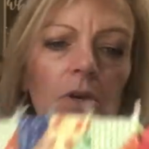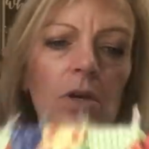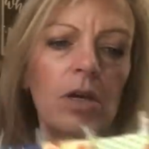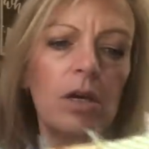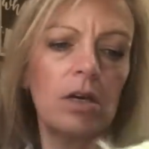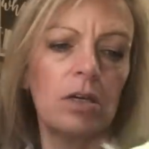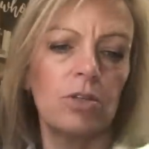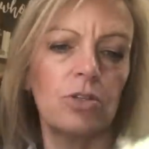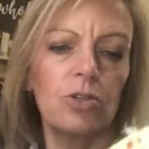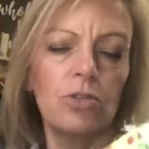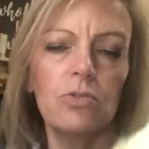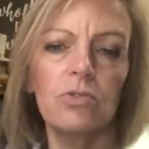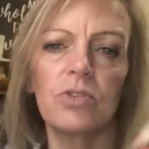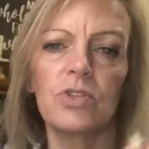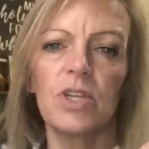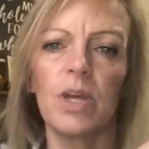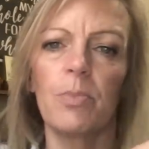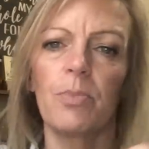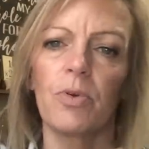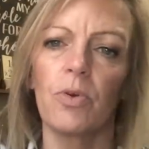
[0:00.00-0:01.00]
uh, two
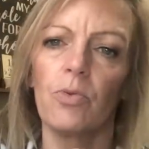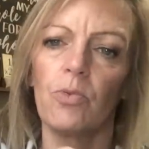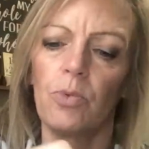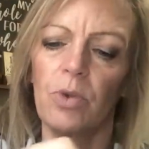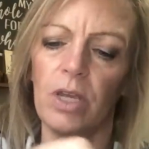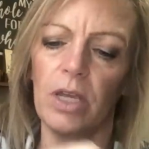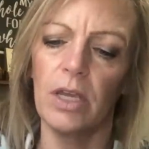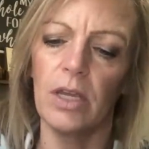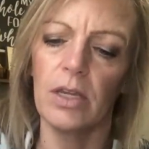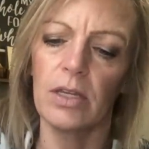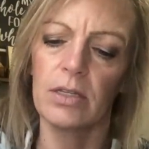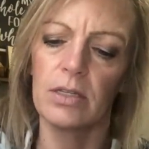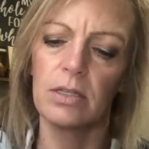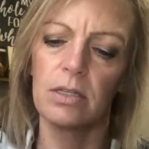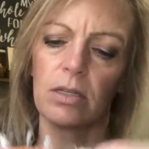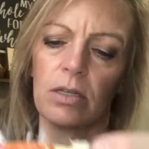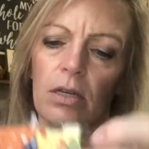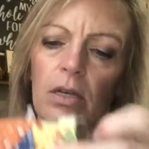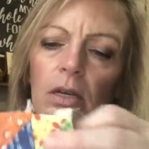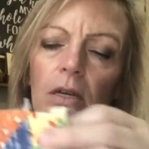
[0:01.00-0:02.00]
separate weeks
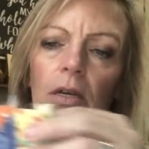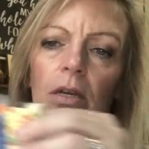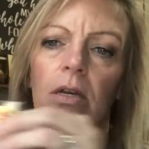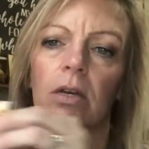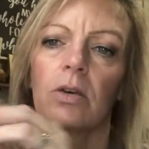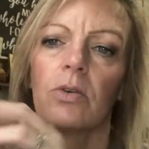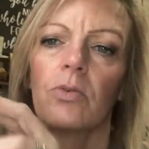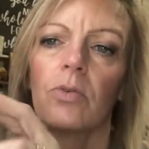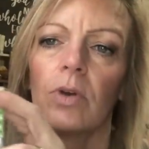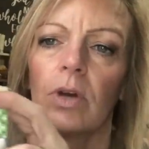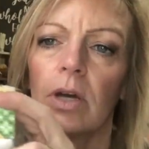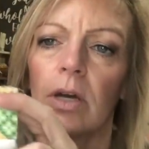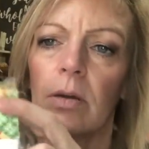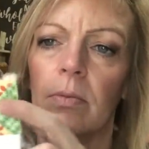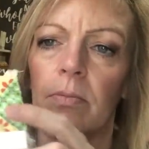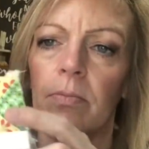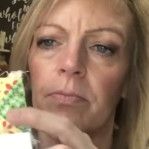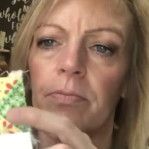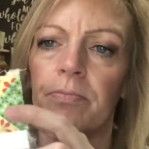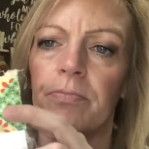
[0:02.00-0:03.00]

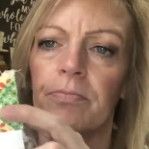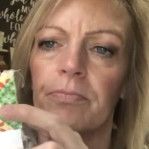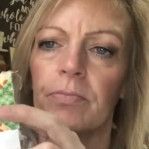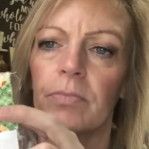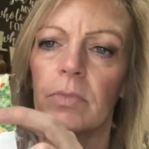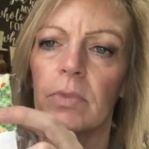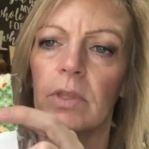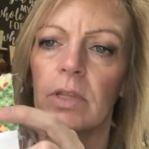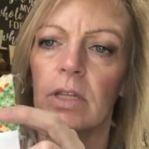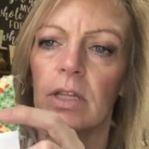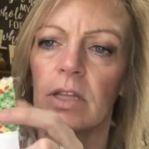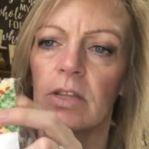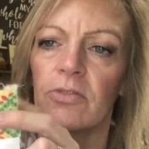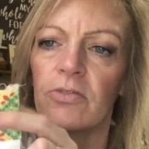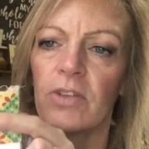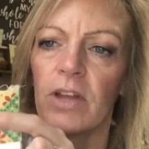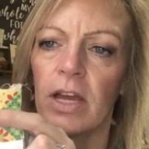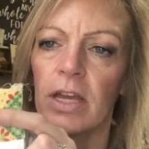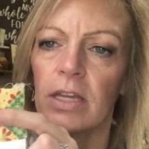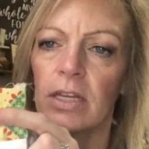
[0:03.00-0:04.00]
um, that the
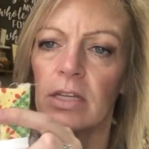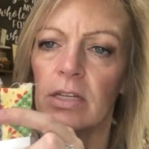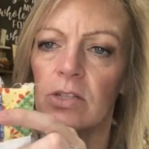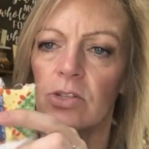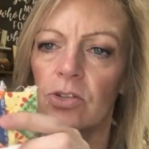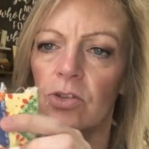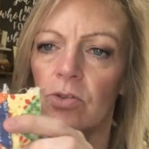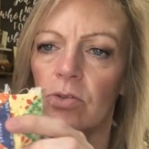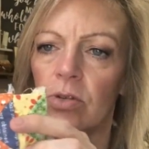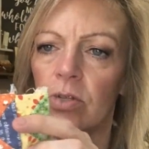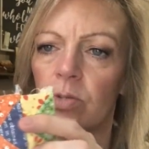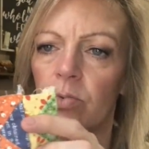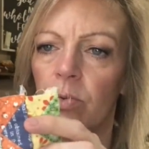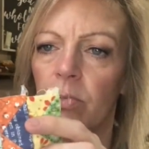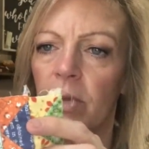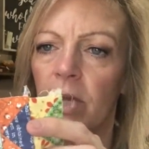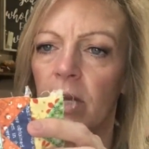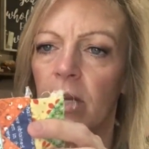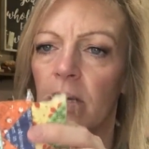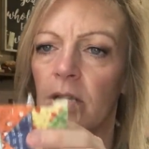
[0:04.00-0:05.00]
flying geese units were
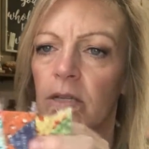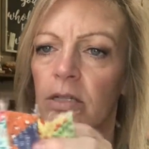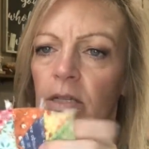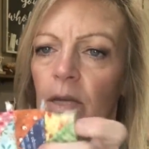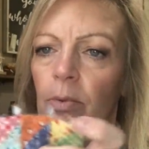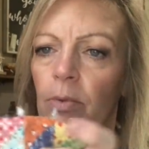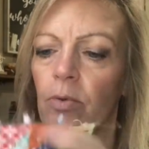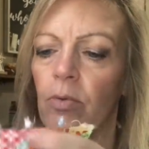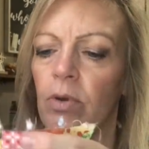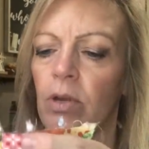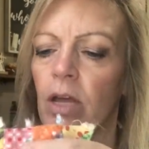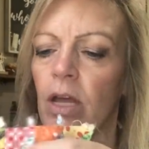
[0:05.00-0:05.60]
made on a separate one.